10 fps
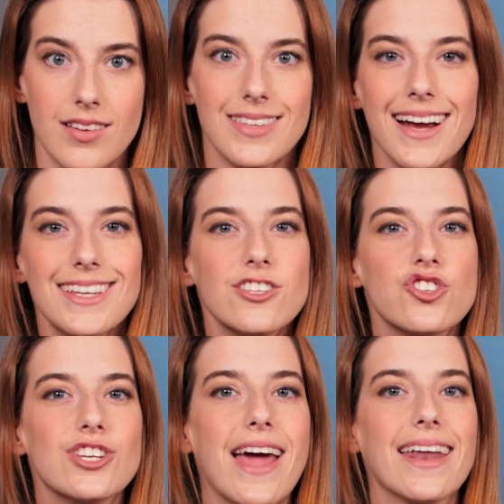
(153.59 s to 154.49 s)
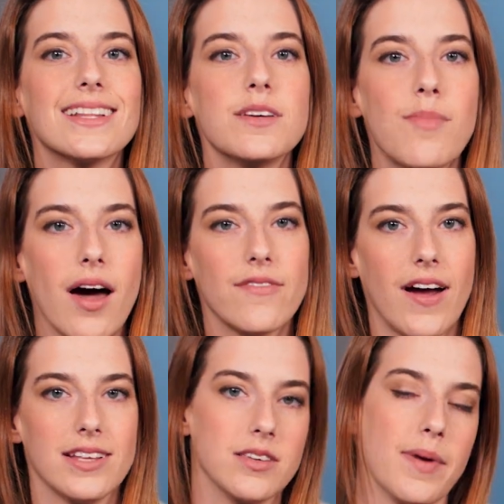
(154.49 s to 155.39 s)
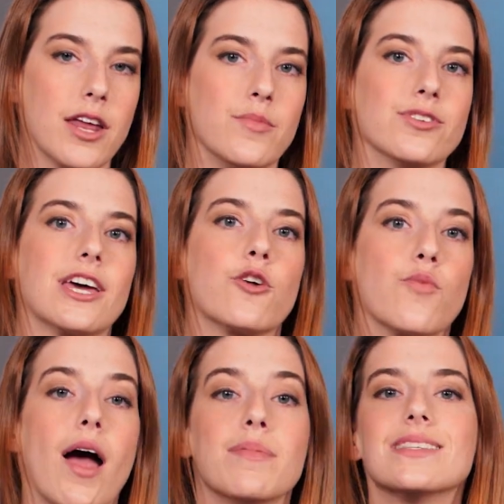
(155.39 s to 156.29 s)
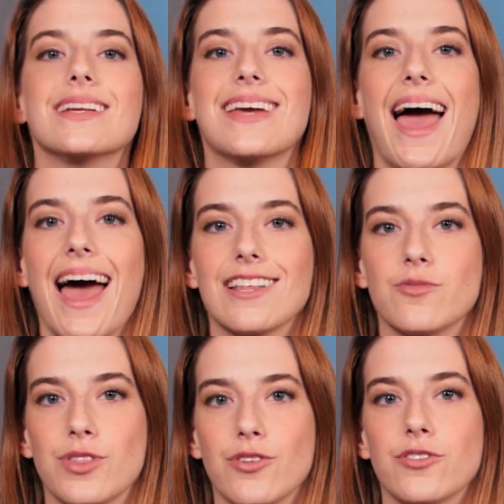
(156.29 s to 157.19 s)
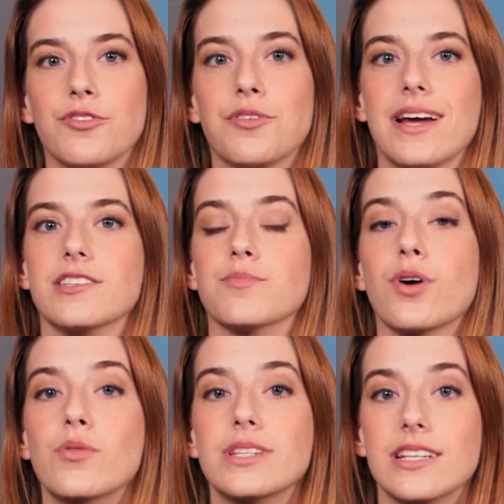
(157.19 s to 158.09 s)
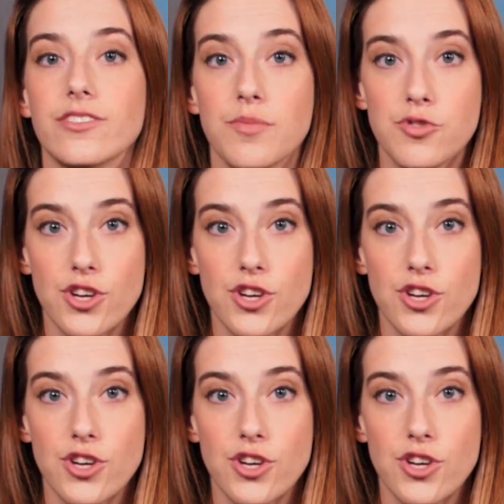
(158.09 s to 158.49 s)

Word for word: Scientists genetically modified some animals like rabbits and cats with those fluorescent proteins from